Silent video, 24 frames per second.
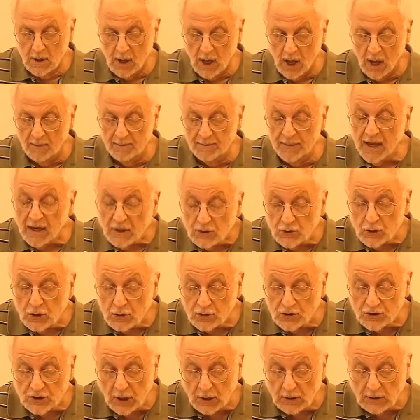A picture
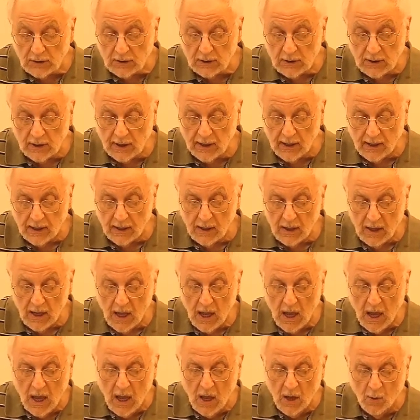suddenly
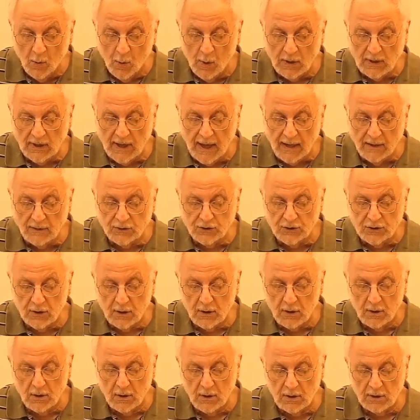will
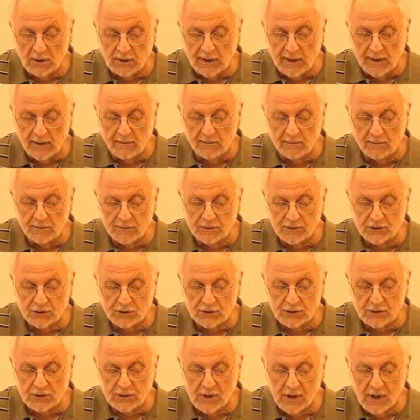enter
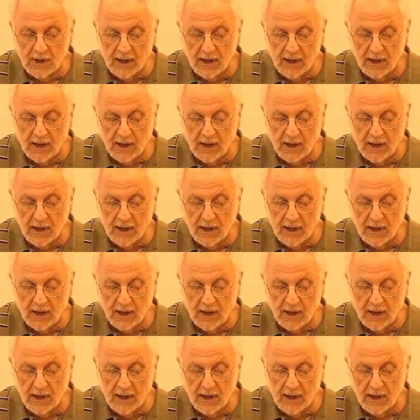limbs